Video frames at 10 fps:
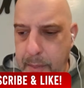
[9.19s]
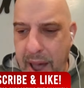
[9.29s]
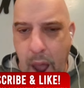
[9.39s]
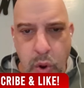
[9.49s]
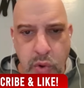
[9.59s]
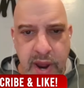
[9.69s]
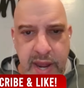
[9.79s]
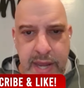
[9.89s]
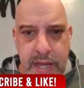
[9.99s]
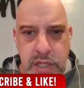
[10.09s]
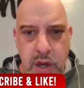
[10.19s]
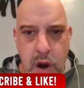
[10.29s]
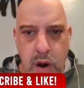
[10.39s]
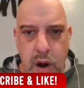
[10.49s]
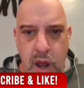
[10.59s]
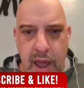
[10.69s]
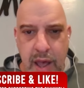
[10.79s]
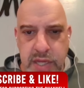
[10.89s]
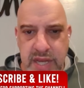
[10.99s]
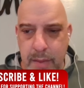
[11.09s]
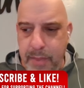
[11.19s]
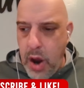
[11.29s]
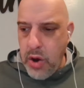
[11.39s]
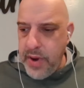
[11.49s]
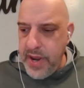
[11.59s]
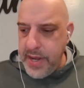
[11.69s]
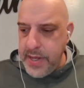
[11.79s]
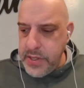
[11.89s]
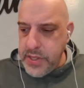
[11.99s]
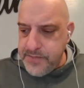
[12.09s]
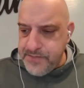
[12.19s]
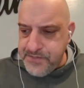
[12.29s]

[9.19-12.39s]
power rankings, our uh, LCN power rankings.